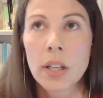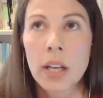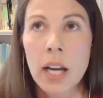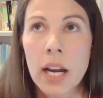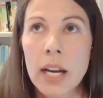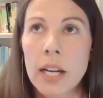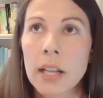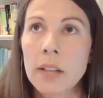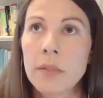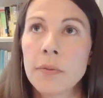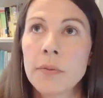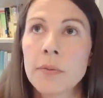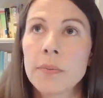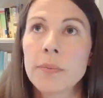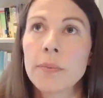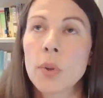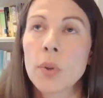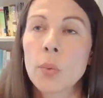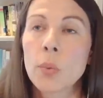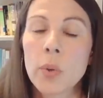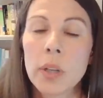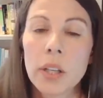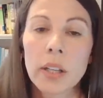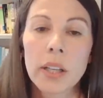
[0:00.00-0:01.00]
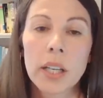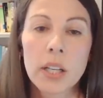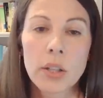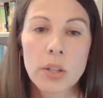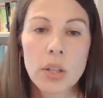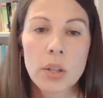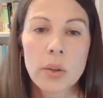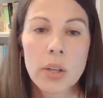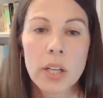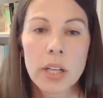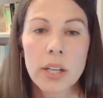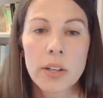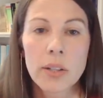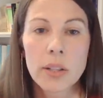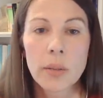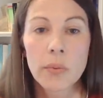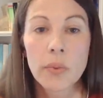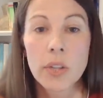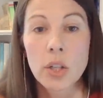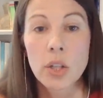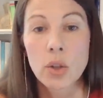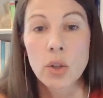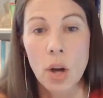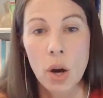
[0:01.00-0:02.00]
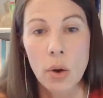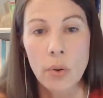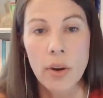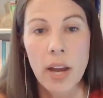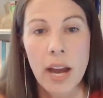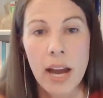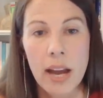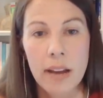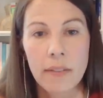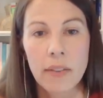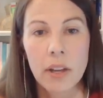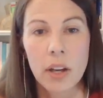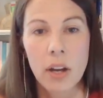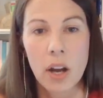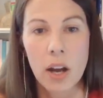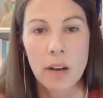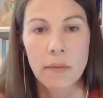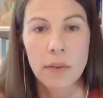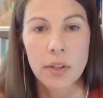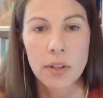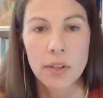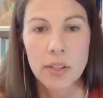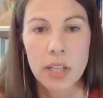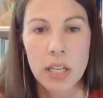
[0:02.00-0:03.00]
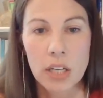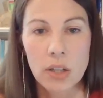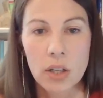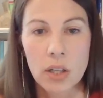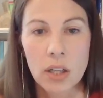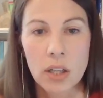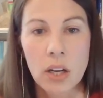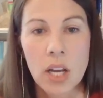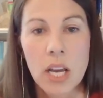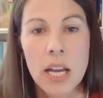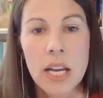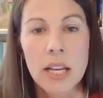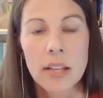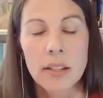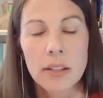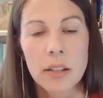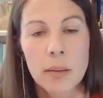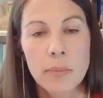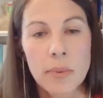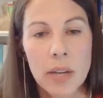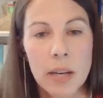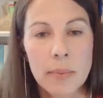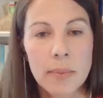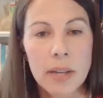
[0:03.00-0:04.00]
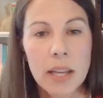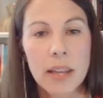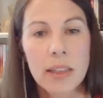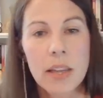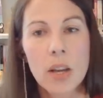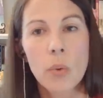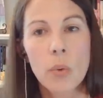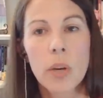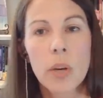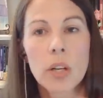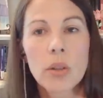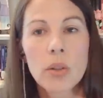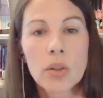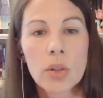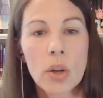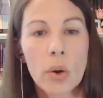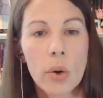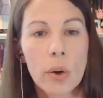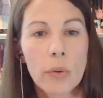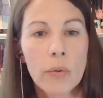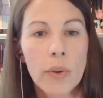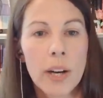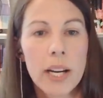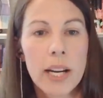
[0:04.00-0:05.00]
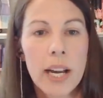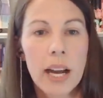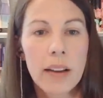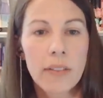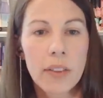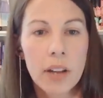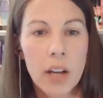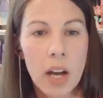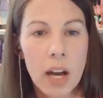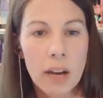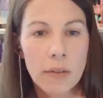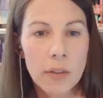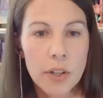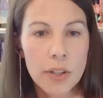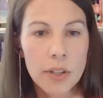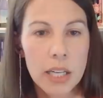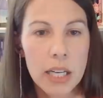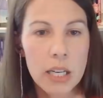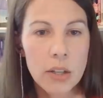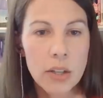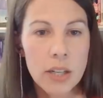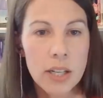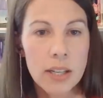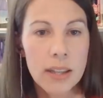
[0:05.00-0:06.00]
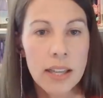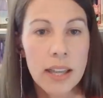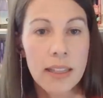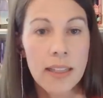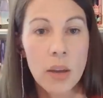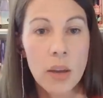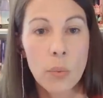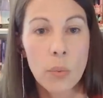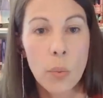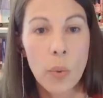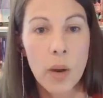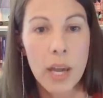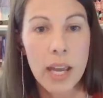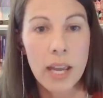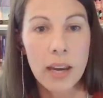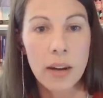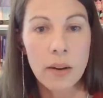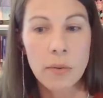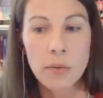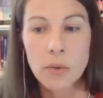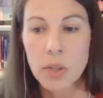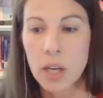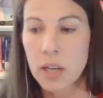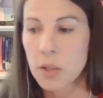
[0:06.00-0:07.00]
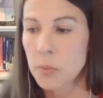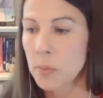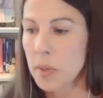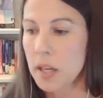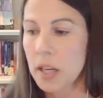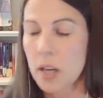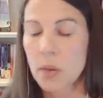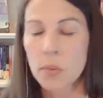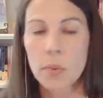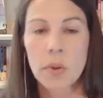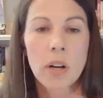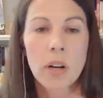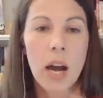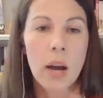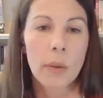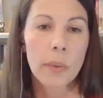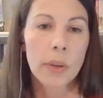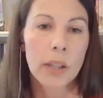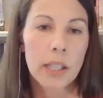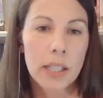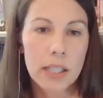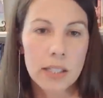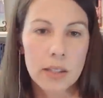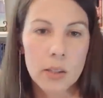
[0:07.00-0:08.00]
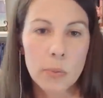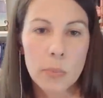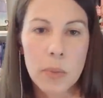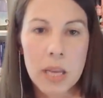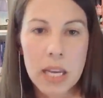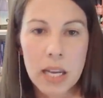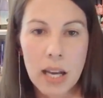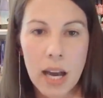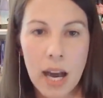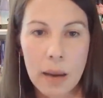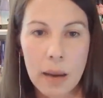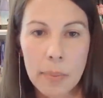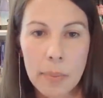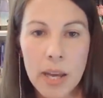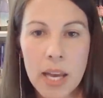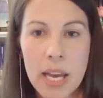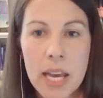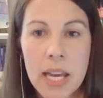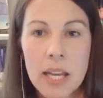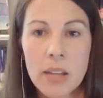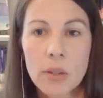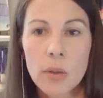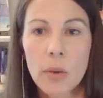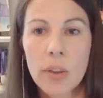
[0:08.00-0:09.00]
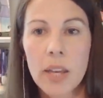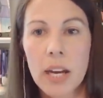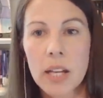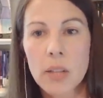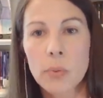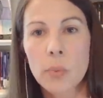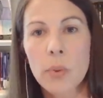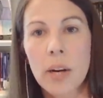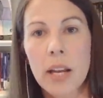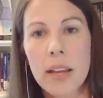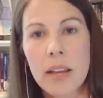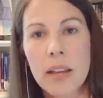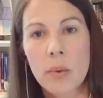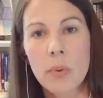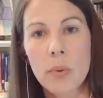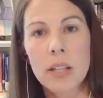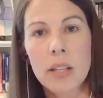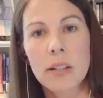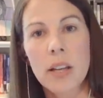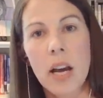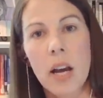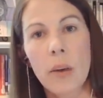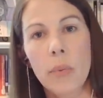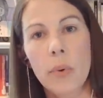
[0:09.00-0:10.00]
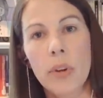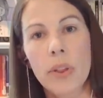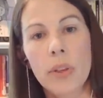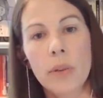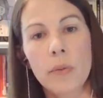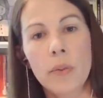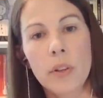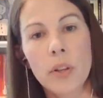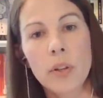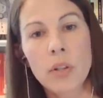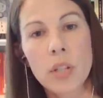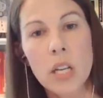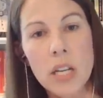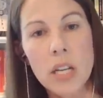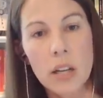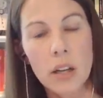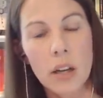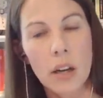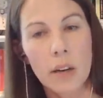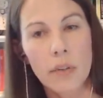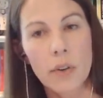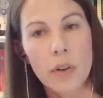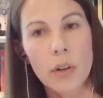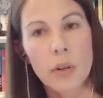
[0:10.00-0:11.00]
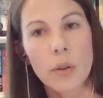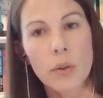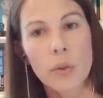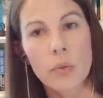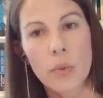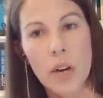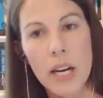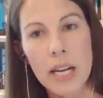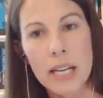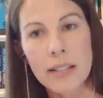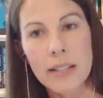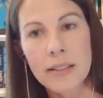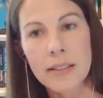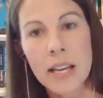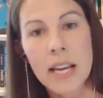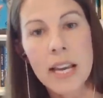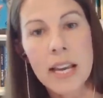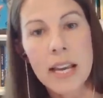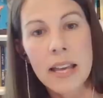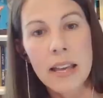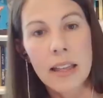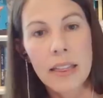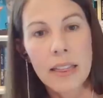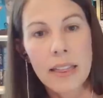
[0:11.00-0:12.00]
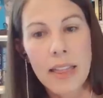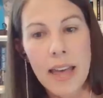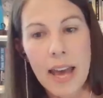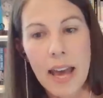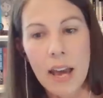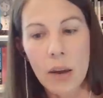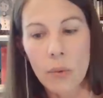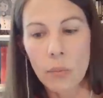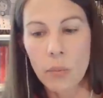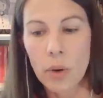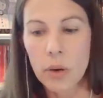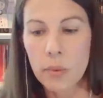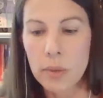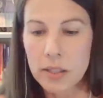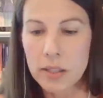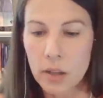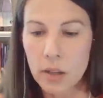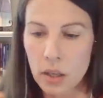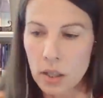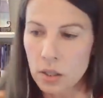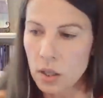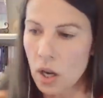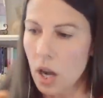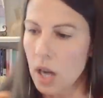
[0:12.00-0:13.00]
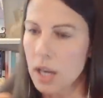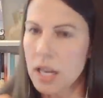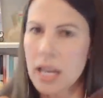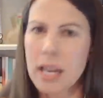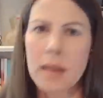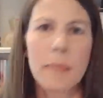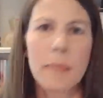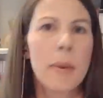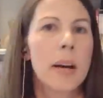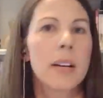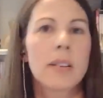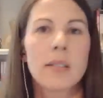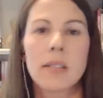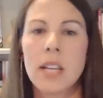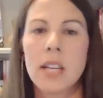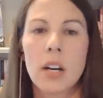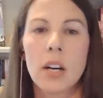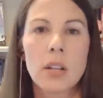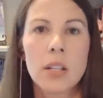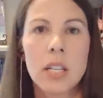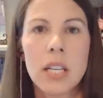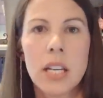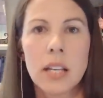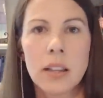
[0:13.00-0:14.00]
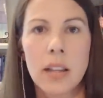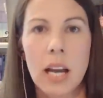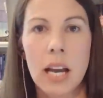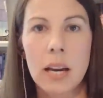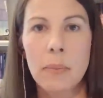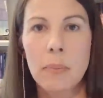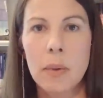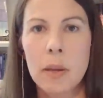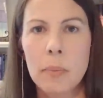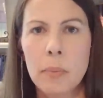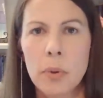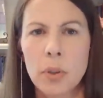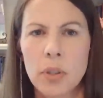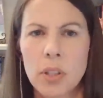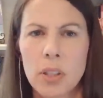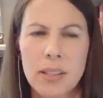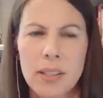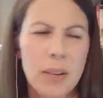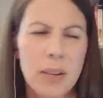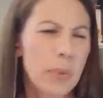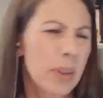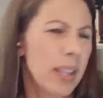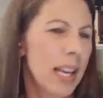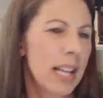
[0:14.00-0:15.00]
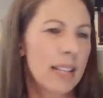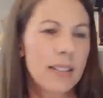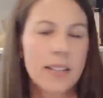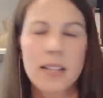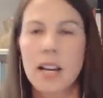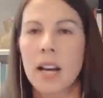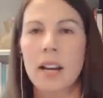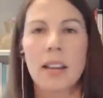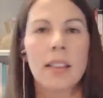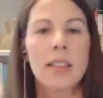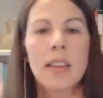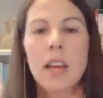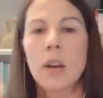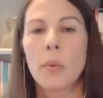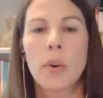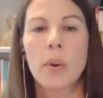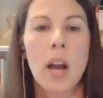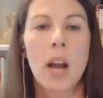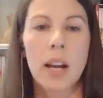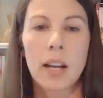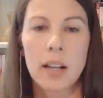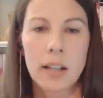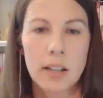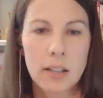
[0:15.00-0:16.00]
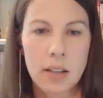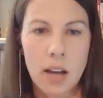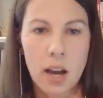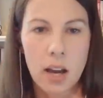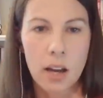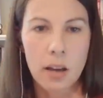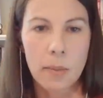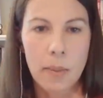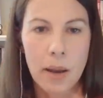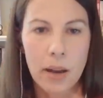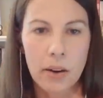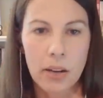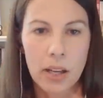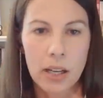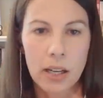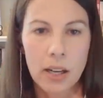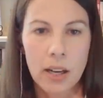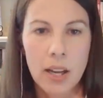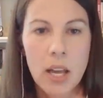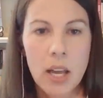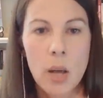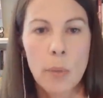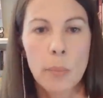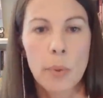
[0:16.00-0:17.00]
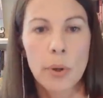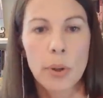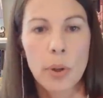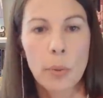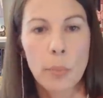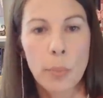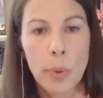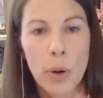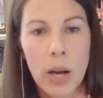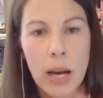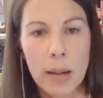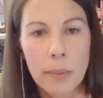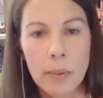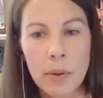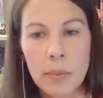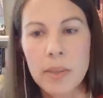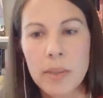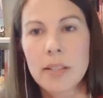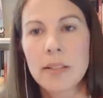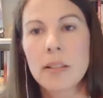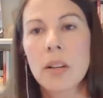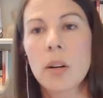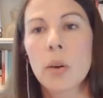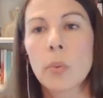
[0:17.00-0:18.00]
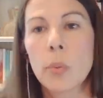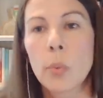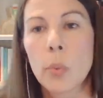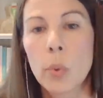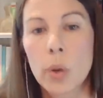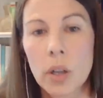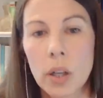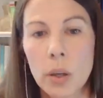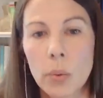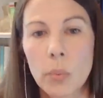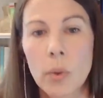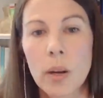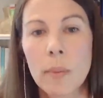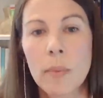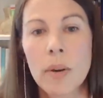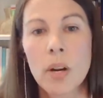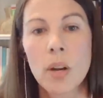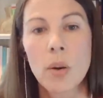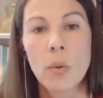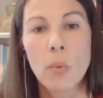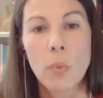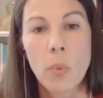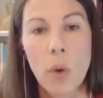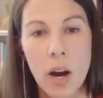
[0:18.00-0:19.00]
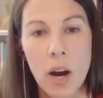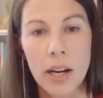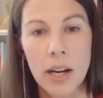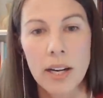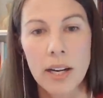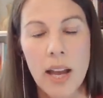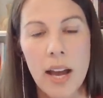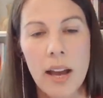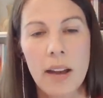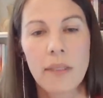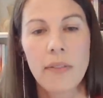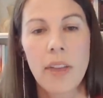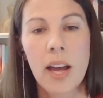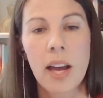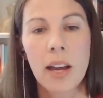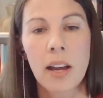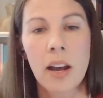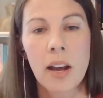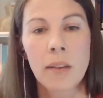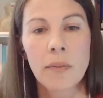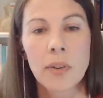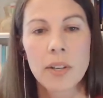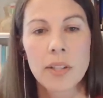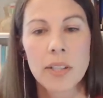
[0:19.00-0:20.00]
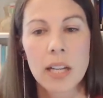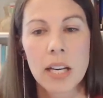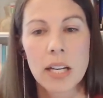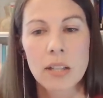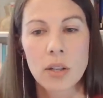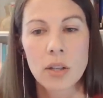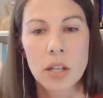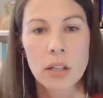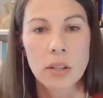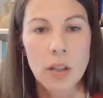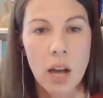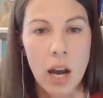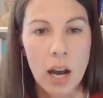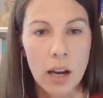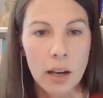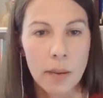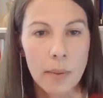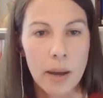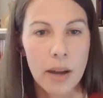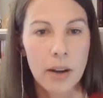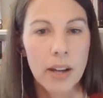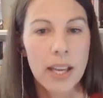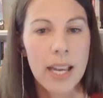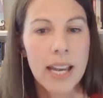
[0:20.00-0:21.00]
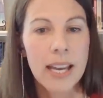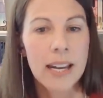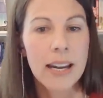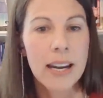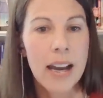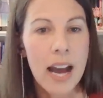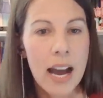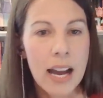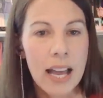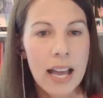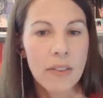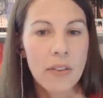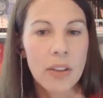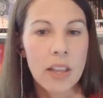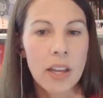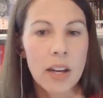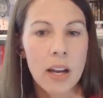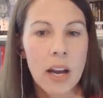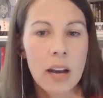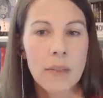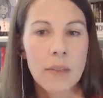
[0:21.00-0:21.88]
kind of the real issue here is if we don't have the conversation. Sometimes I think we are so afraid to have the conversation that they win just because we're not willing to speak up. So that's what I think we saw with the Virginia governor's race, that when we started talking about C R T, a lot of people just said, well, that's not a thing. We're not going to talk about it. But the problem is there were women who wanted to have that conversation and talk about it. And not having the